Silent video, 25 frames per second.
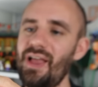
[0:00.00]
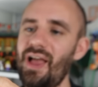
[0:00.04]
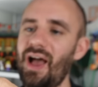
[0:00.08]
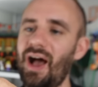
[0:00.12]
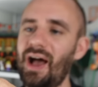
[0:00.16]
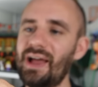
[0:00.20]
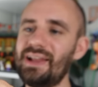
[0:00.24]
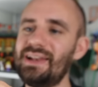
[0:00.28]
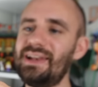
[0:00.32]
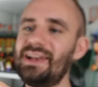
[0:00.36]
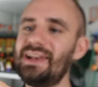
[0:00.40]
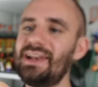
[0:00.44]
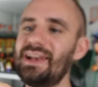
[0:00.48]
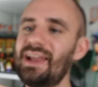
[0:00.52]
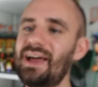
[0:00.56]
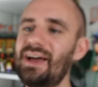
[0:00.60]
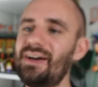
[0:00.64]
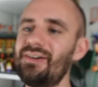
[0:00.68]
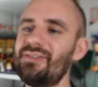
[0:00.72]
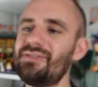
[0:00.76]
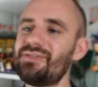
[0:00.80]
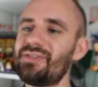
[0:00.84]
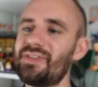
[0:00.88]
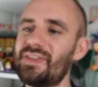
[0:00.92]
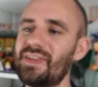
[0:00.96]
I
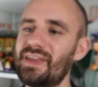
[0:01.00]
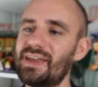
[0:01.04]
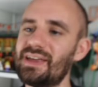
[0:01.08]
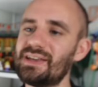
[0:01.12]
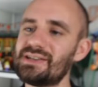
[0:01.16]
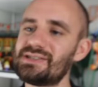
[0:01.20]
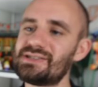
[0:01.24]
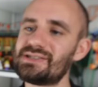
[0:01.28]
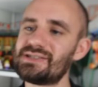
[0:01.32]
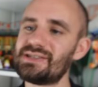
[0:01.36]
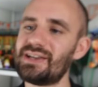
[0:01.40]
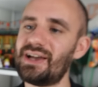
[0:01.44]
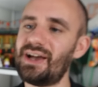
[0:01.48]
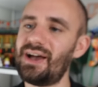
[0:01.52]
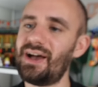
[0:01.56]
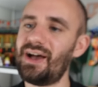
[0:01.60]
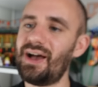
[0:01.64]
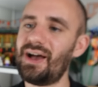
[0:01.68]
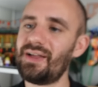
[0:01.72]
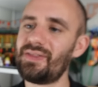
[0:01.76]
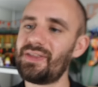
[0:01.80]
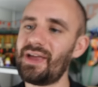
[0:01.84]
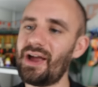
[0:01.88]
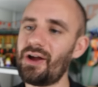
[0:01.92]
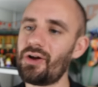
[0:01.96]
love this.
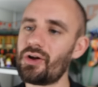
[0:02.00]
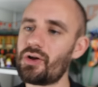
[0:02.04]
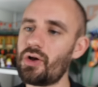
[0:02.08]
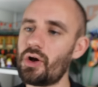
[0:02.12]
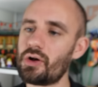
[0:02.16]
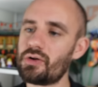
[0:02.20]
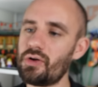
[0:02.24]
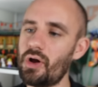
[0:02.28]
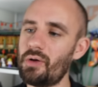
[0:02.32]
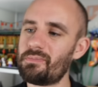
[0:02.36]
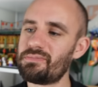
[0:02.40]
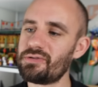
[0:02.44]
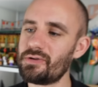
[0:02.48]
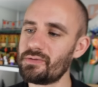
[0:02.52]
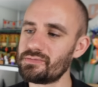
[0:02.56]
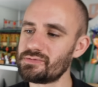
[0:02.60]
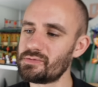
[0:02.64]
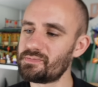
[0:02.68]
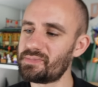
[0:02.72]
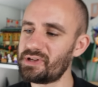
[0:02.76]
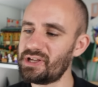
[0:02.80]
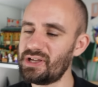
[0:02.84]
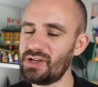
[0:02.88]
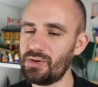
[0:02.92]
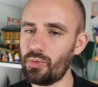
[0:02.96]
The Aarakocra are
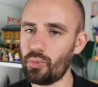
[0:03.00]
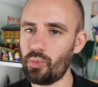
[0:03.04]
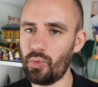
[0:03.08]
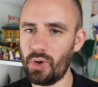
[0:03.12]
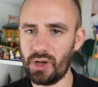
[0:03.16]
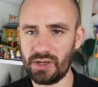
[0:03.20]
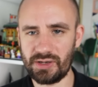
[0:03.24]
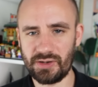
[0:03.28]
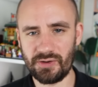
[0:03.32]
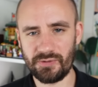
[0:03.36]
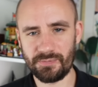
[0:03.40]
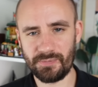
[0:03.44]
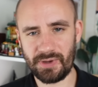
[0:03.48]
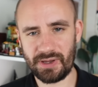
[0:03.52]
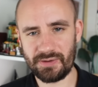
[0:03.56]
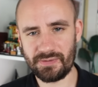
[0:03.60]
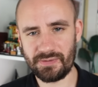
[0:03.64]
probably one of my